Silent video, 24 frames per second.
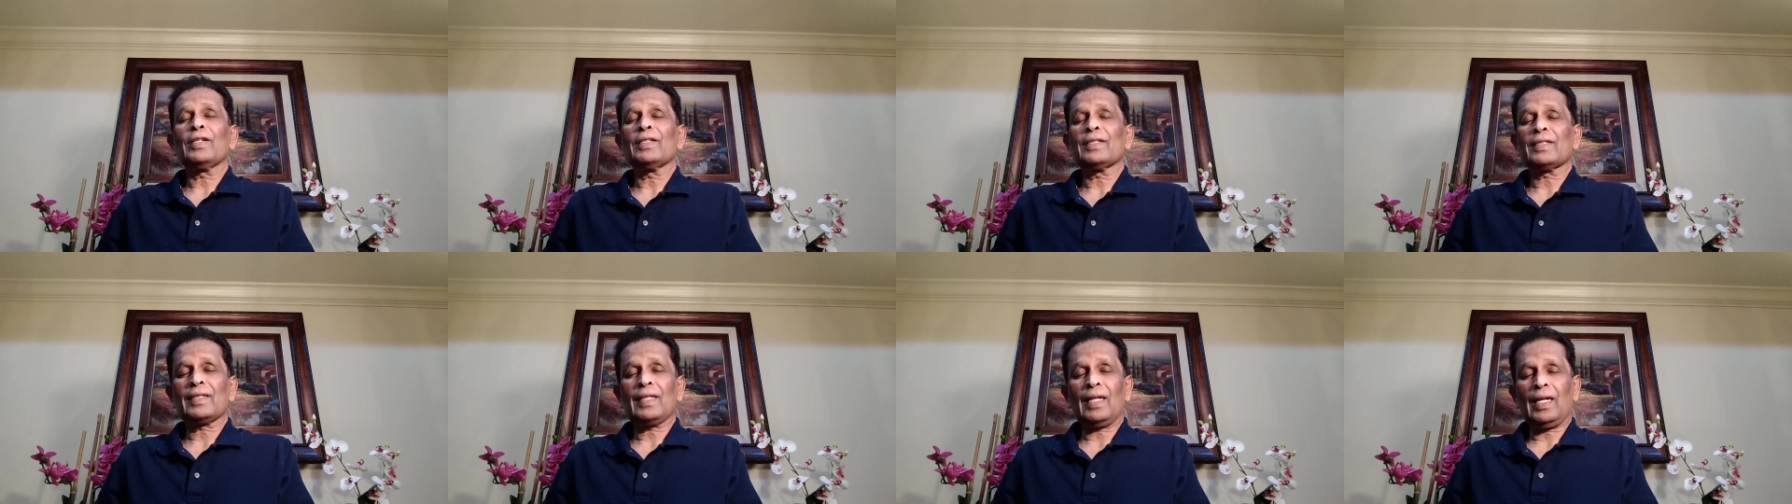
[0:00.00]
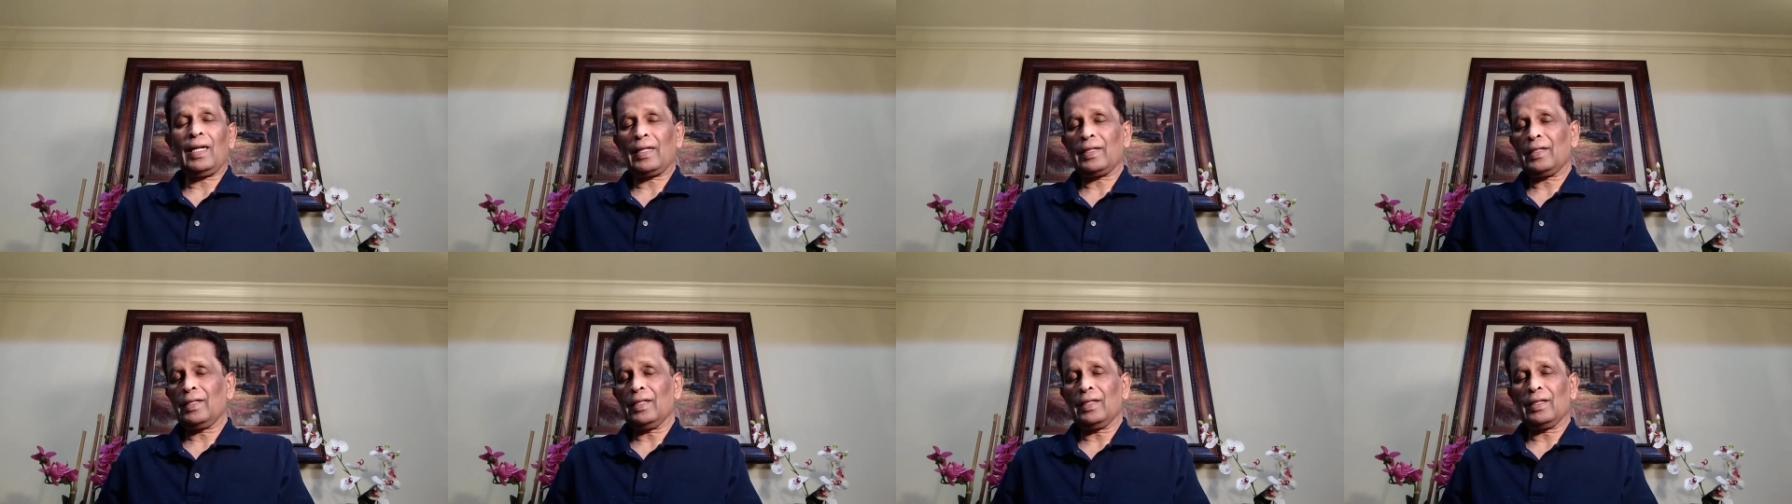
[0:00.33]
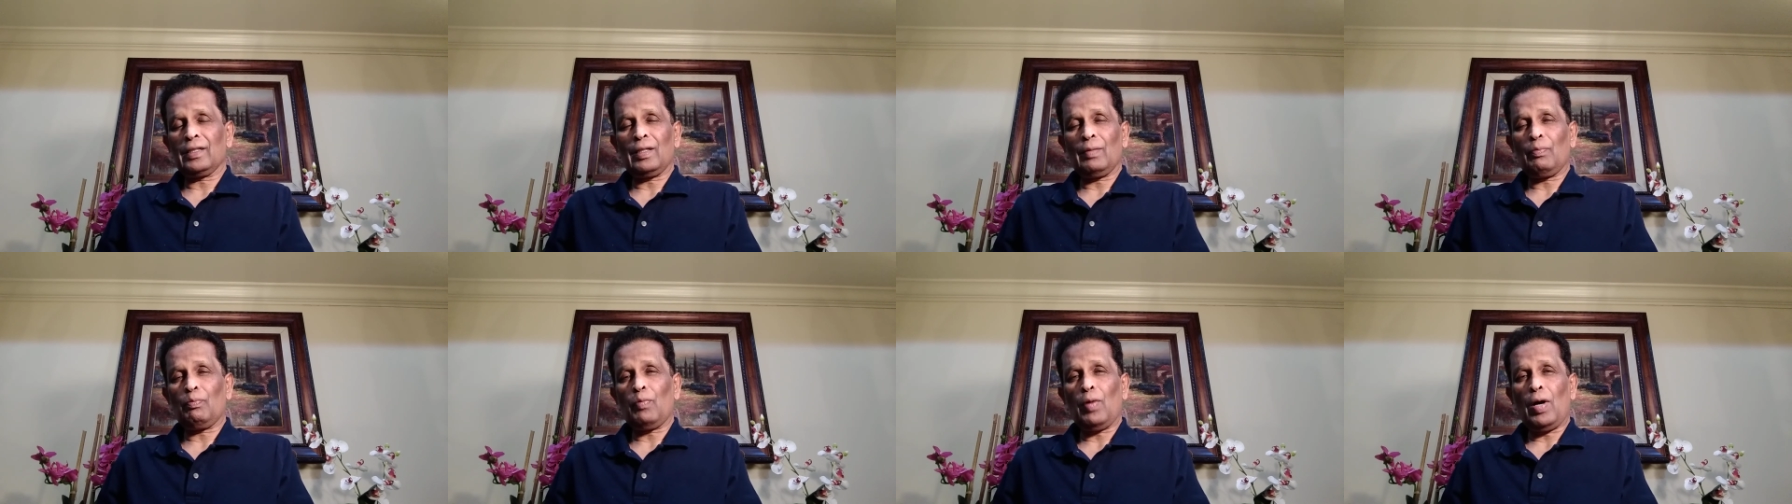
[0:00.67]
in
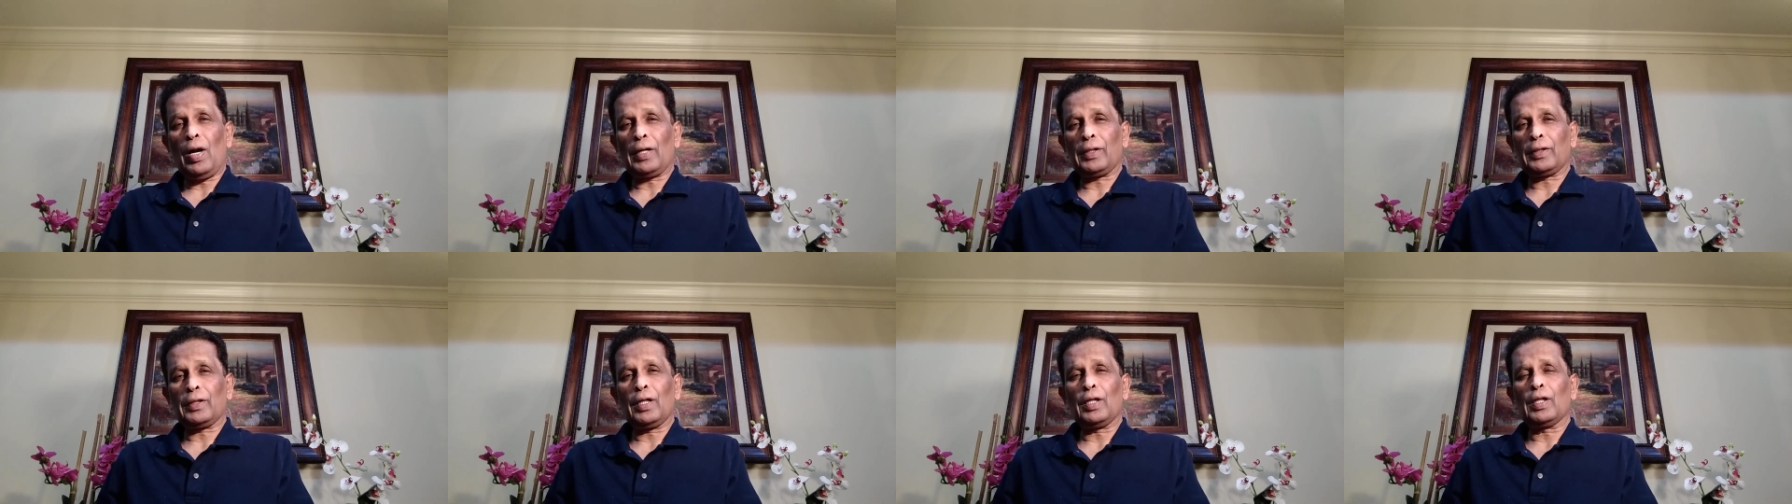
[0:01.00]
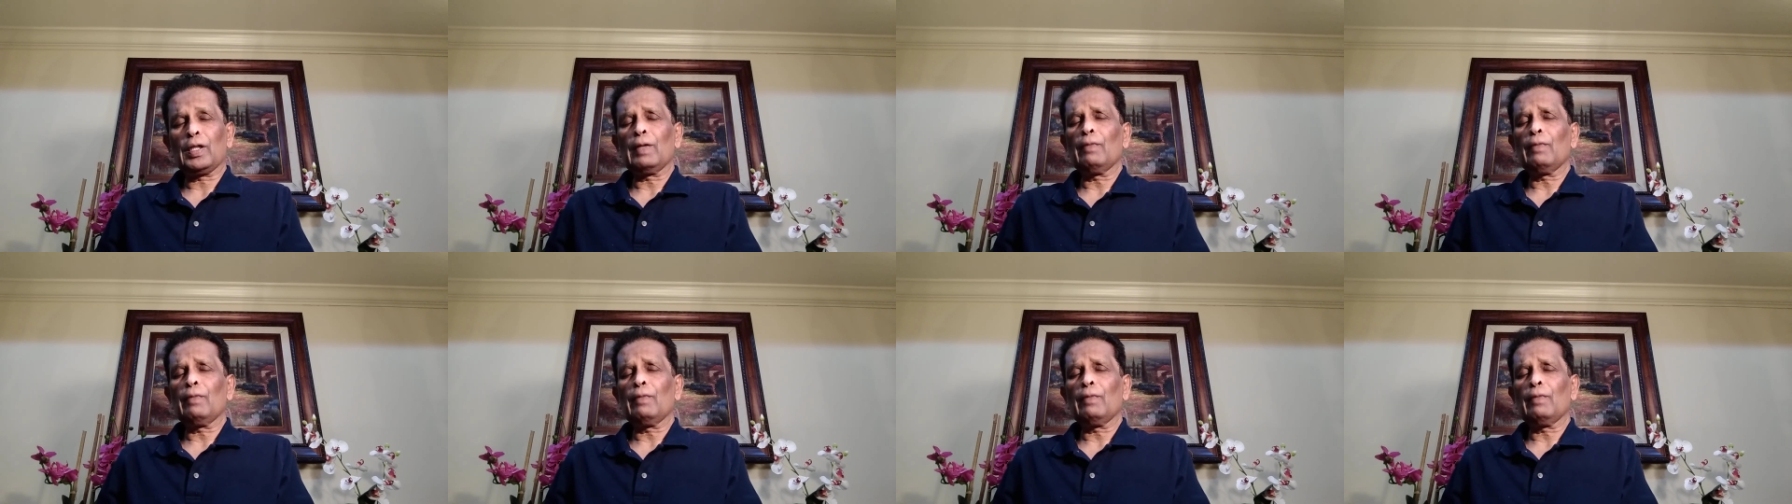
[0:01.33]
selecting the partner.